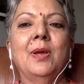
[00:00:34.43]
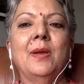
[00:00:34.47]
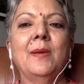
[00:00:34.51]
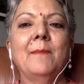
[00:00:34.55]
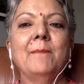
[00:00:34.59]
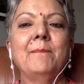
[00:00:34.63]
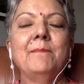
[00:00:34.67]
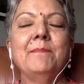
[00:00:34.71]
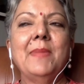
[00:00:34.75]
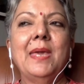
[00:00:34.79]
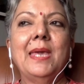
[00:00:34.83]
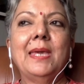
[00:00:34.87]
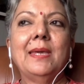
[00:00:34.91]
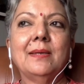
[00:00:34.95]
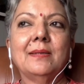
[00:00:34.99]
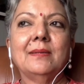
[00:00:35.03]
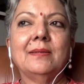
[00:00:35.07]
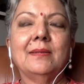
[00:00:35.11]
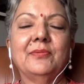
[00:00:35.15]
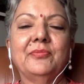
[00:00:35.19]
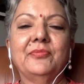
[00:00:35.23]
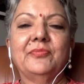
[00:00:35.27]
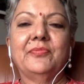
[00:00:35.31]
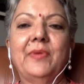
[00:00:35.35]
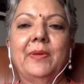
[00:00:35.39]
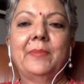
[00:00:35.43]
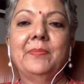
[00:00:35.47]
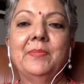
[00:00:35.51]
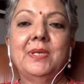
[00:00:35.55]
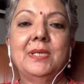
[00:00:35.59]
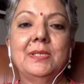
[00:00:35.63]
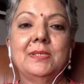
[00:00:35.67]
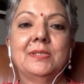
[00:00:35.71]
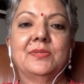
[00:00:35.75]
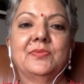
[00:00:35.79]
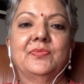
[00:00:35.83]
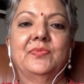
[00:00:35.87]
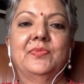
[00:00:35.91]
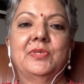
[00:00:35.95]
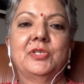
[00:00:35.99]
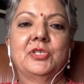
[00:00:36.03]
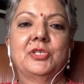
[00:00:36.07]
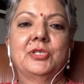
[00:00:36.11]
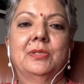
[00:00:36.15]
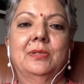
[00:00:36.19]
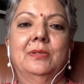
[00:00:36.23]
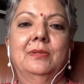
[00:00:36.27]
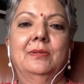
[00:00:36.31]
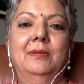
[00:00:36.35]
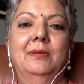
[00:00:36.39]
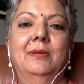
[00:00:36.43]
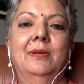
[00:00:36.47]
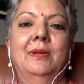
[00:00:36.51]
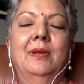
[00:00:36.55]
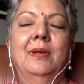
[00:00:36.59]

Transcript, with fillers: make the feminist vision